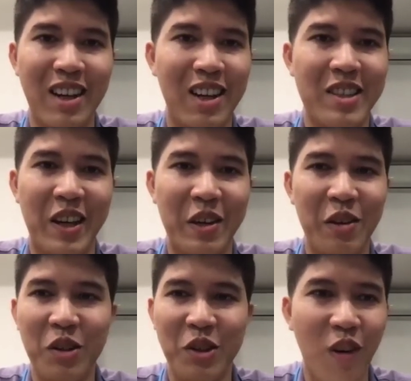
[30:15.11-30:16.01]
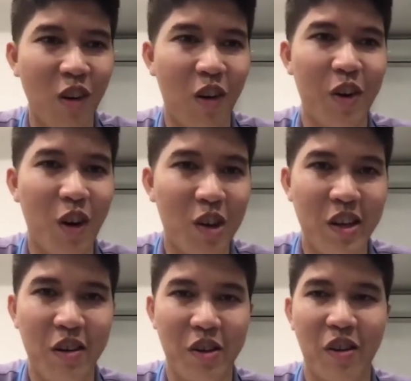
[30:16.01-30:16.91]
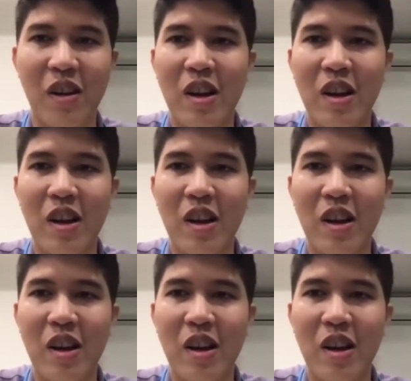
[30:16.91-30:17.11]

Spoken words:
technological or not technological.